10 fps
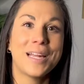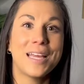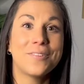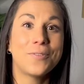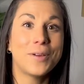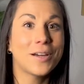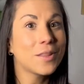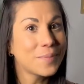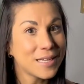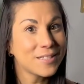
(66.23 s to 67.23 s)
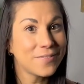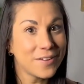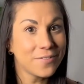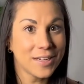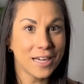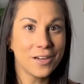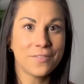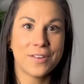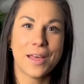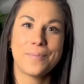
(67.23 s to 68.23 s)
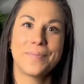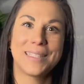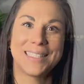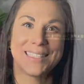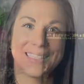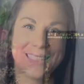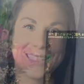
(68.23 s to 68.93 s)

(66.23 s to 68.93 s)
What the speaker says: if we are the best fit for caring for them. So